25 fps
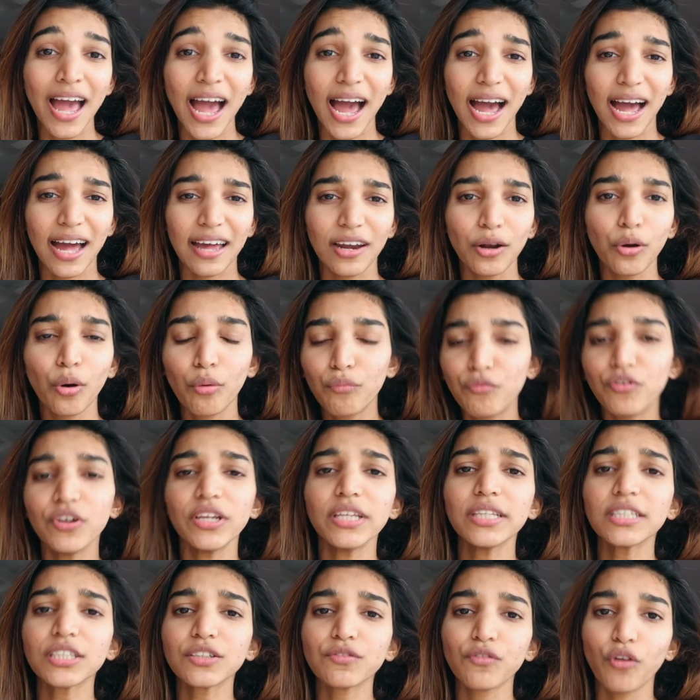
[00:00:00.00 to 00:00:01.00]
and
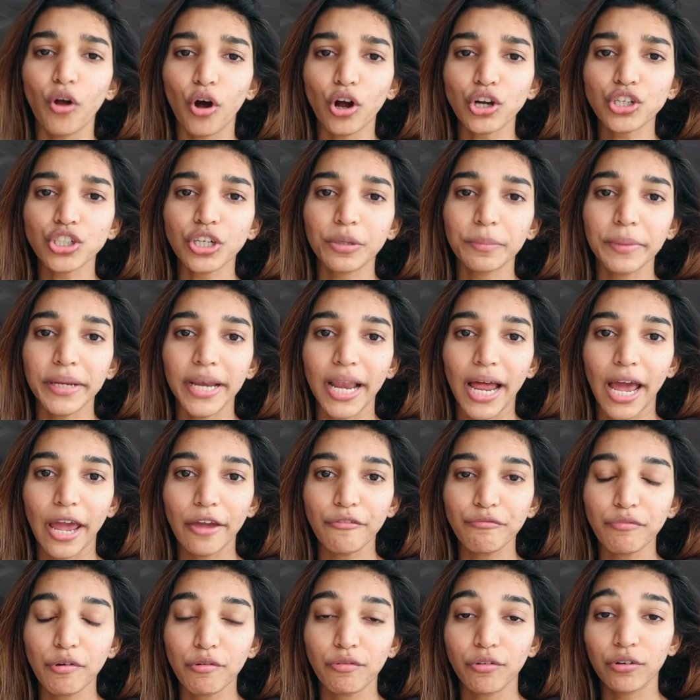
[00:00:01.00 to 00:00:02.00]
hopefully this vlog should be
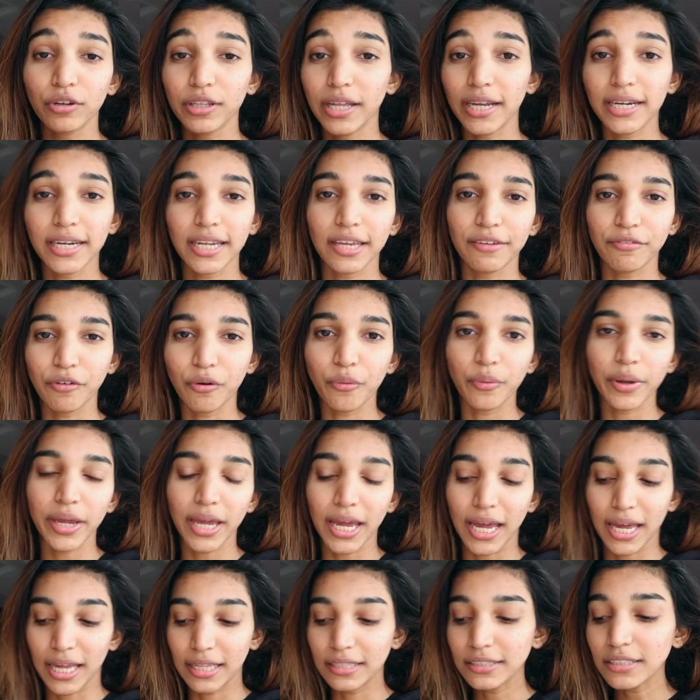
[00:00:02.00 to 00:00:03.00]
live before that
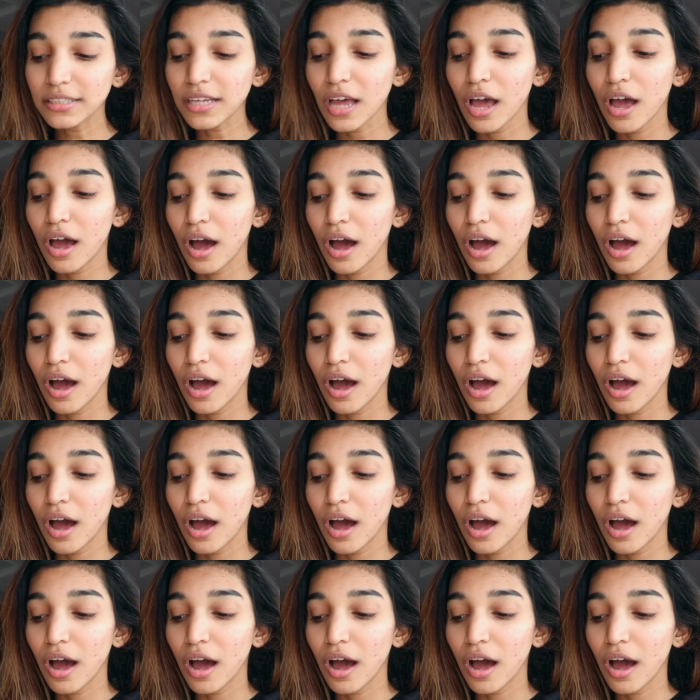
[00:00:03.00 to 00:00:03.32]
giveaway ends,